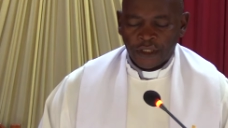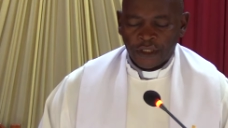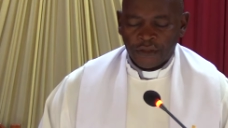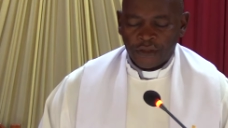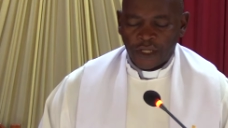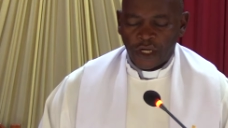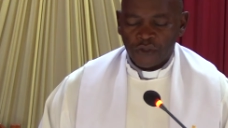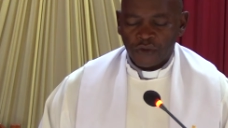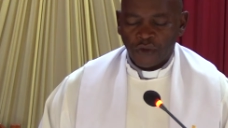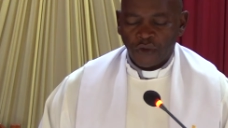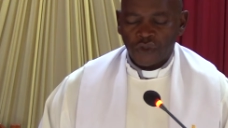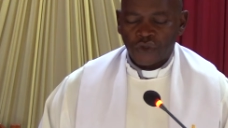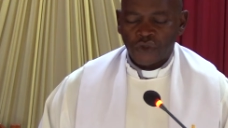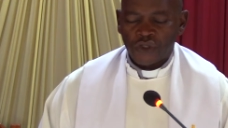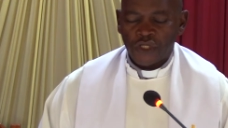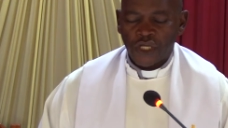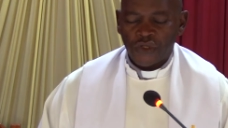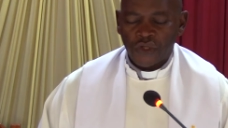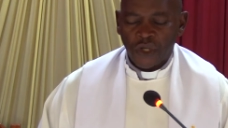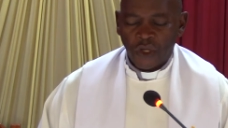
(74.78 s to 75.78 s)
That as we go to
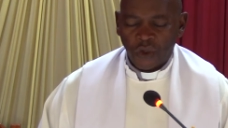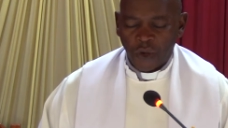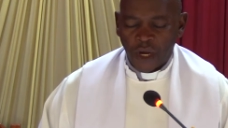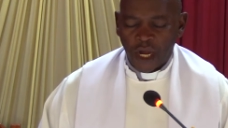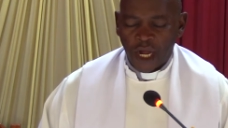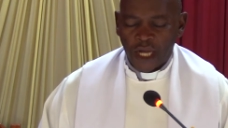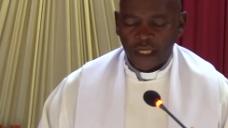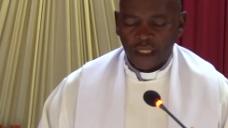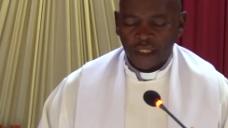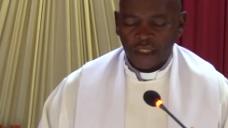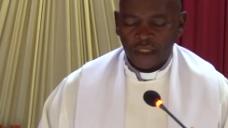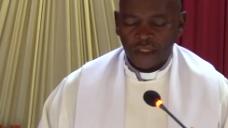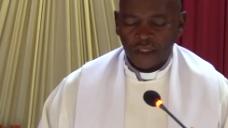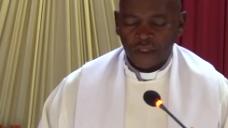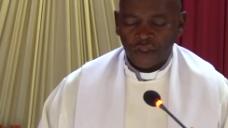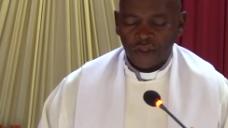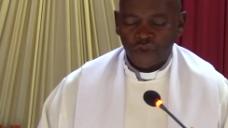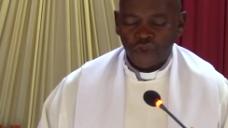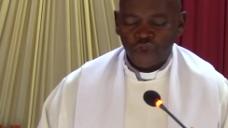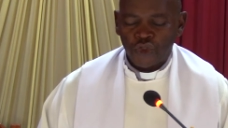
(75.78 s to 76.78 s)
hear your word,
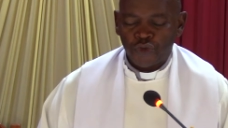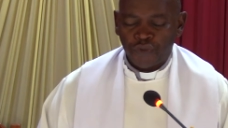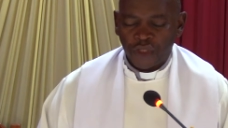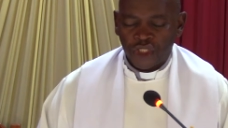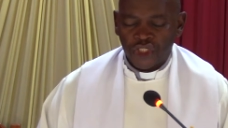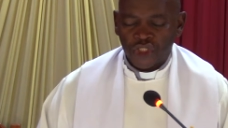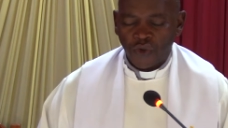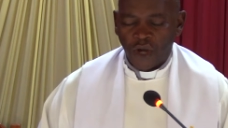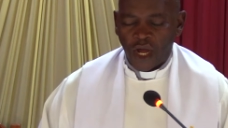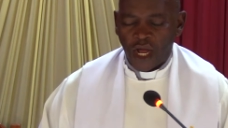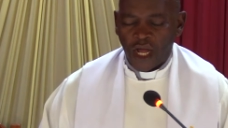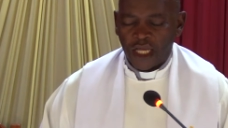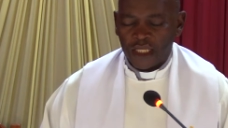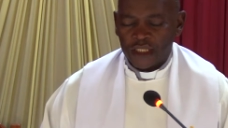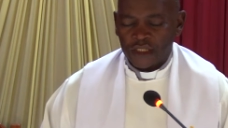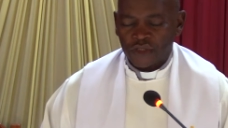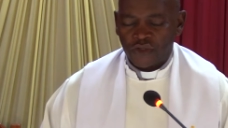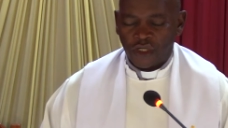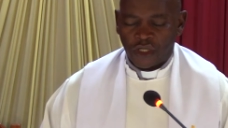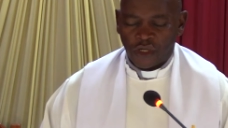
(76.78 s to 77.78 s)
you speak to
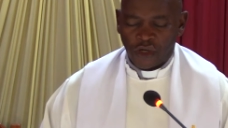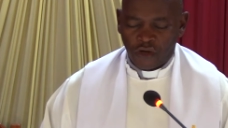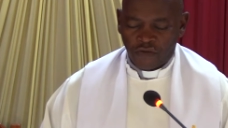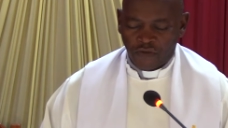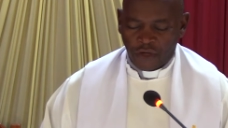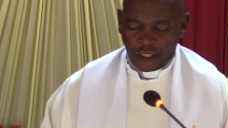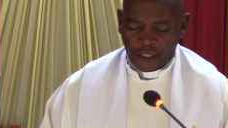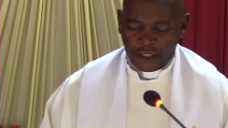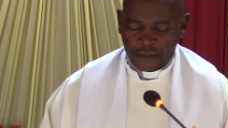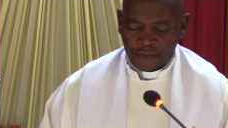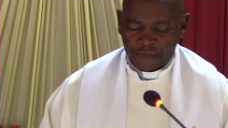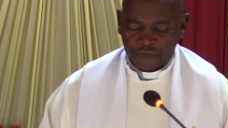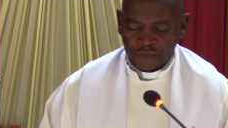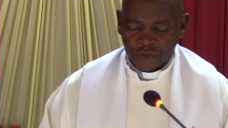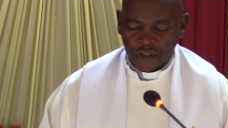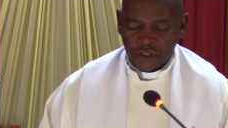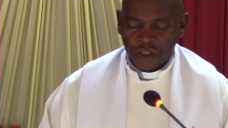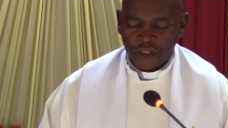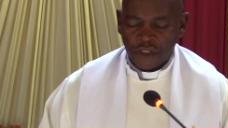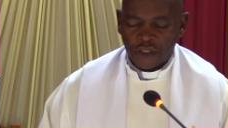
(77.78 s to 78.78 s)
us the graver name.
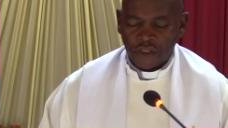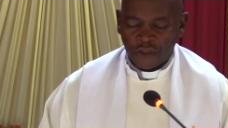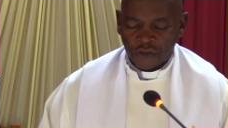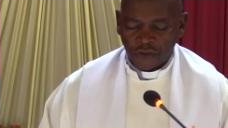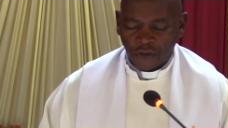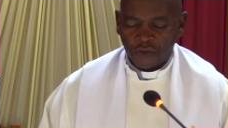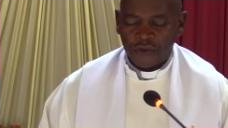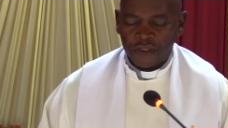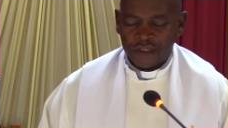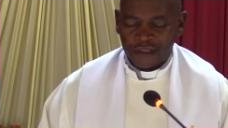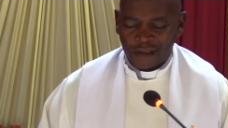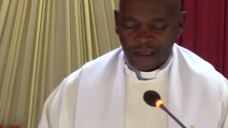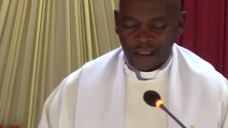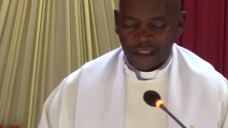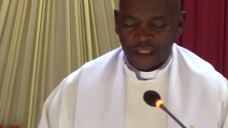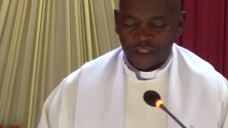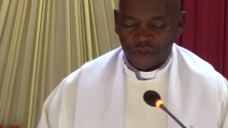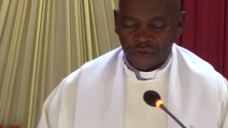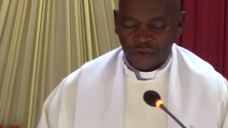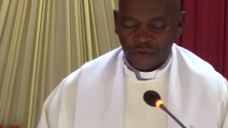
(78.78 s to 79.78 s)
Lord, we
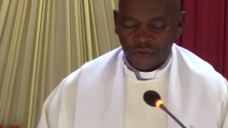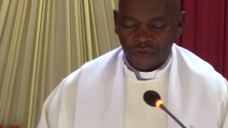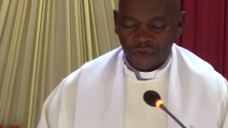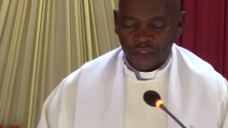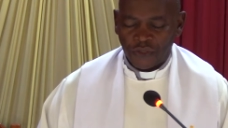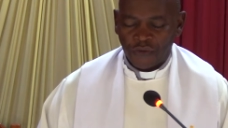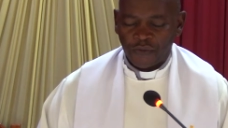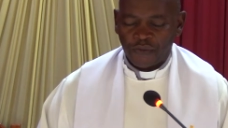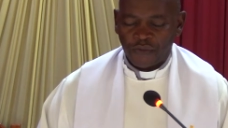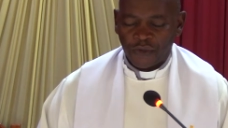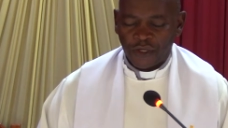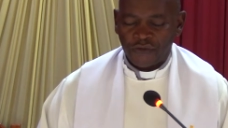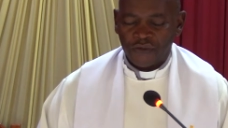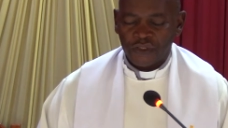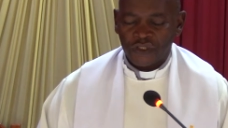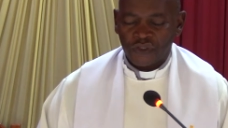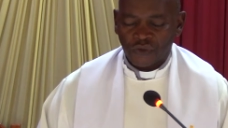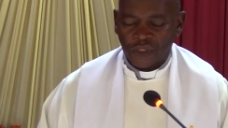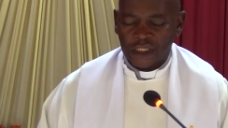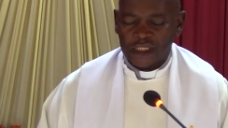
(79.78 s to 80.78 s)
surrender to you and we pray
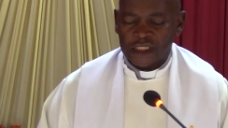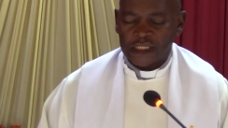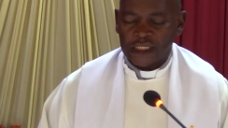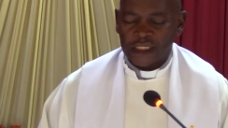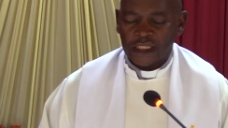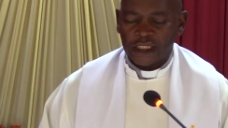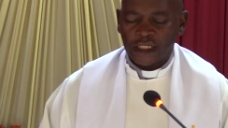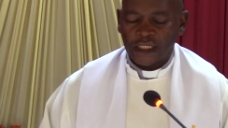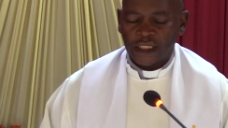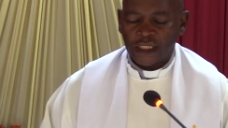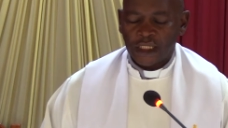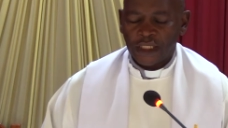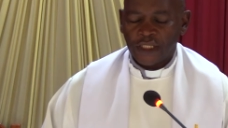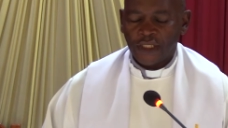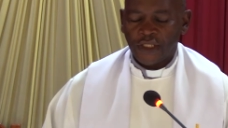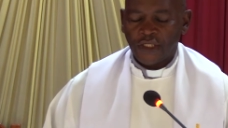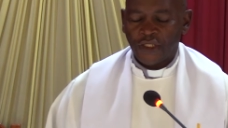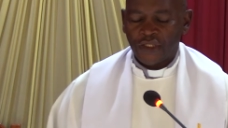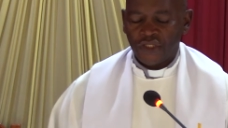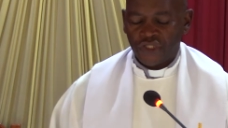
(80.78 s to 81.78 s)
this trusting
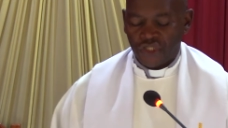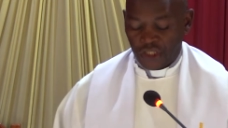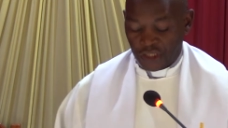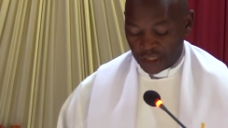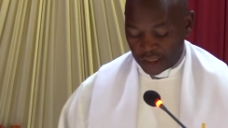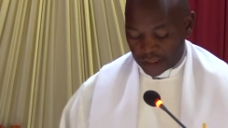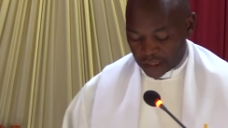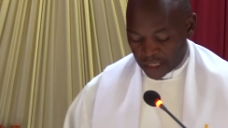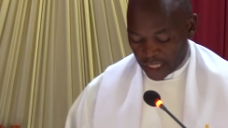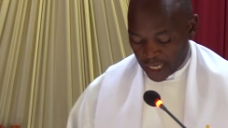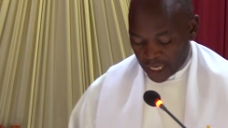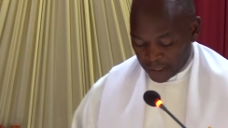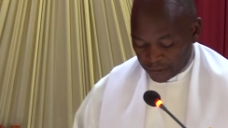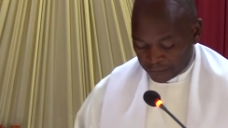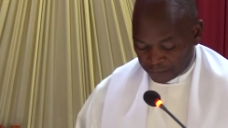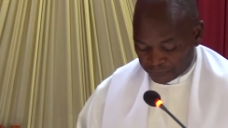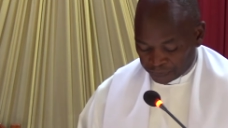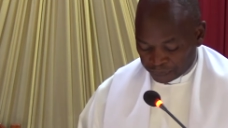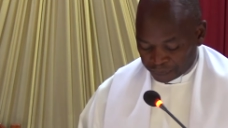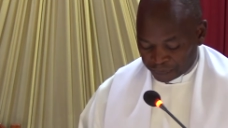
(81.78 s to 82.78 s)
in Jesus'
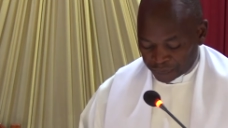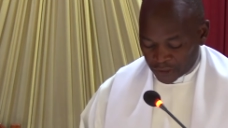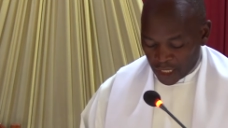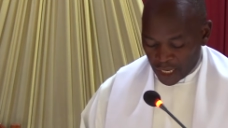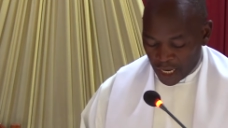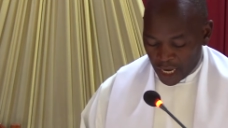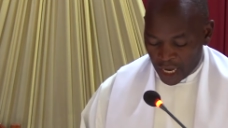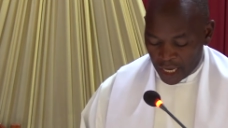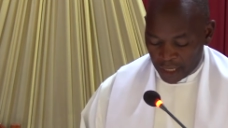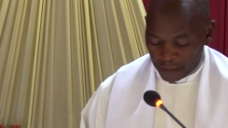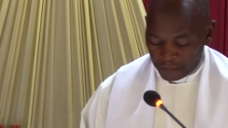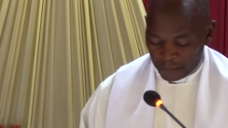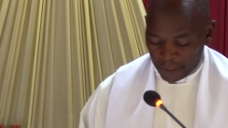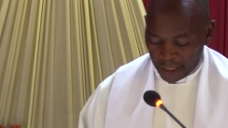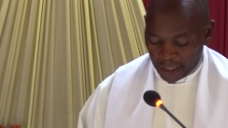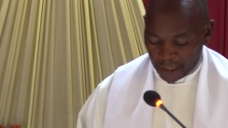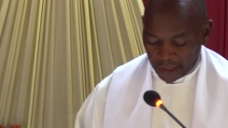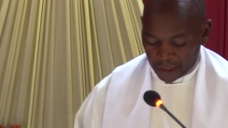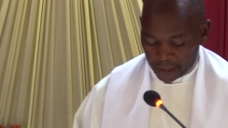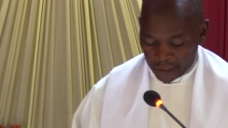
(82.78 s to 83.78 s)
name.
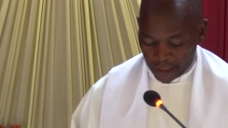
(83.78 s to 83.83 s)
Amen.